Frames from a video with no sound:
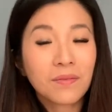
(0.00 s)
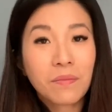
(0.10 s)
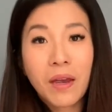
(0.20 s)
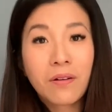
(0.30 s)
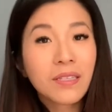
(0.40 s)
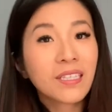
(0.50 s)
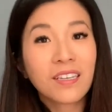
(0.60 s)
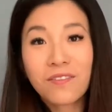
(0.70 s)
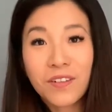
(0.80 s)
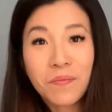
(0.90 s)
parents
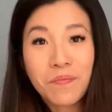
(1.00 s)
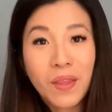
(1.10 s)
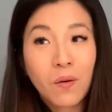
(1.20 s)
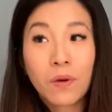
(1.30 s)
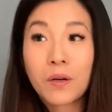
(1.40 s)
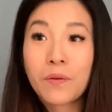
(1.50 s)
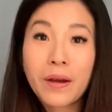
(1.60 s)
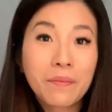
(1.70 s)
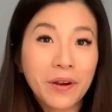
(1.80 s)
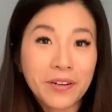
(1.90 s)
give them, what
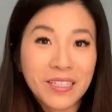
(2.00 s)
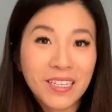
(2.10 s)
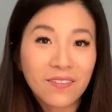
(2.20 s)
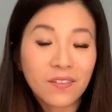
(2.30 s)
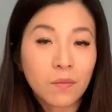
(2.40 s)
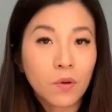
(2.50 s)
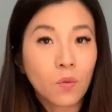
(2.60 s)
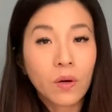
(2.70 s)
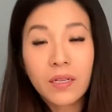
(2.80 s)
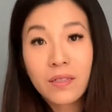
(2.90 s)
grandparents give them, or
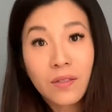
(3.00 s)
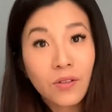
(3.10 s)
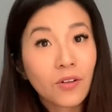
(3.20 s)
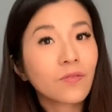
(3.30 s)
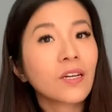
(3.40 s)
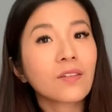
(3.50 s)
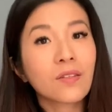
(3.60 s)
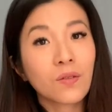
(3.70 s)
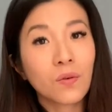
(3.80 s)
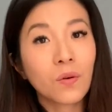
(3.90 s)
what is served at
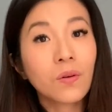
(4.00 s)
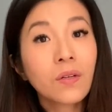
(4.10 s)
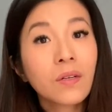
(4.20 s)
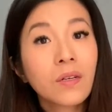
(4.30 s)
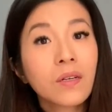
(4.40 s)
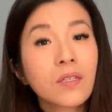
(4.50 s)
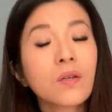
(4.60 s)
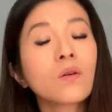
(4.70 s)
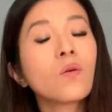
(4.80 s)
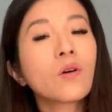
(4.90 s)
school. So
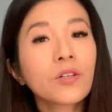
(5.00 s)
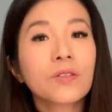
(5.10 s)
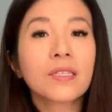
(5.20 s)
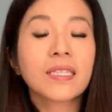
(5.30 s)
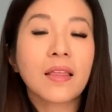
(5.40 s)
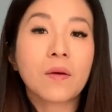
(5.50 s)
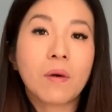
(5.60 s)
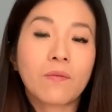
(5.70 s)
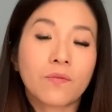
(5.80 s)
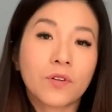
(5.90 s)
in order to set them
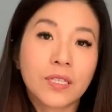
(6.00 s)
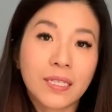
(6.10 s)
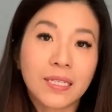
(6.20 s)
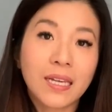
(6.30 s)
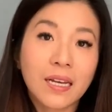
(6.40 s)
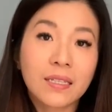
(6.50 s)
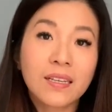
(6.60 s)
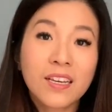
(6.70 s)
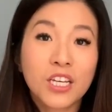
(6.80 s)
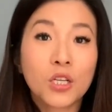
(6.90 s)
up for success,
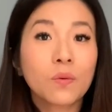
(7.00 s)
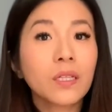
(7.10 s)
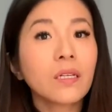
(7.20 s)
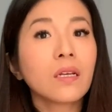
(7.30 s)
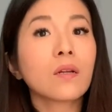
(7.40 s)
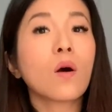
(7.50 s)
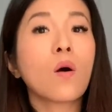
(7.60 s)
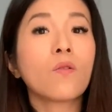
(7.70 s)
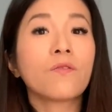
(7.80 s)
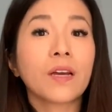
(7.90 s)
you really need a
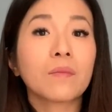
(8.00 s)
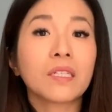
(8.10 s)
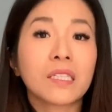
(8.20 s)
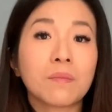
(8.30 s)
whole family to